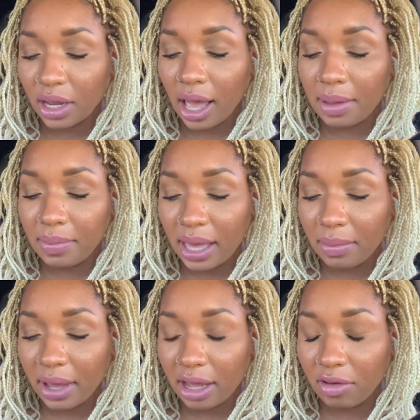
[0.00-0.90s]
I
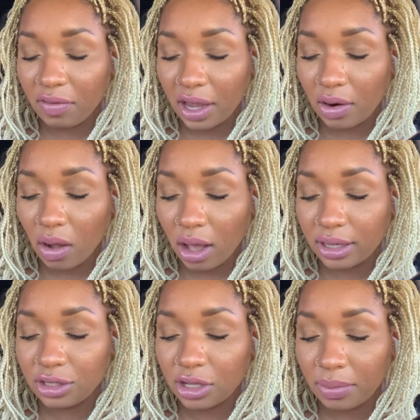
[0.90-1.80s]
met my affair
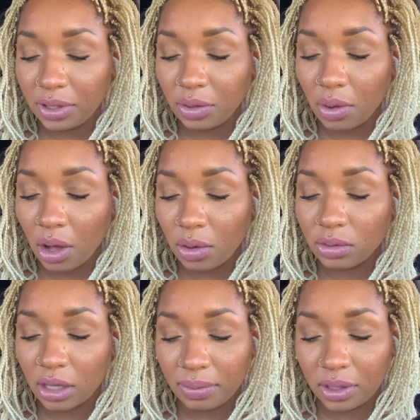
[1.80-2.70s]
on
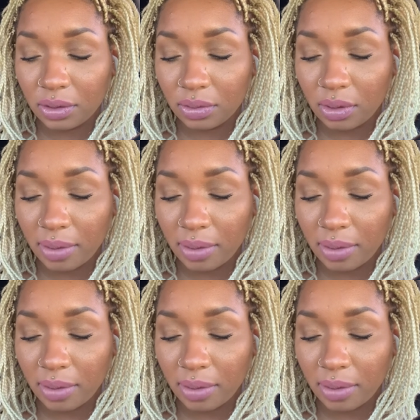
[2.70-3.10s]
WOW.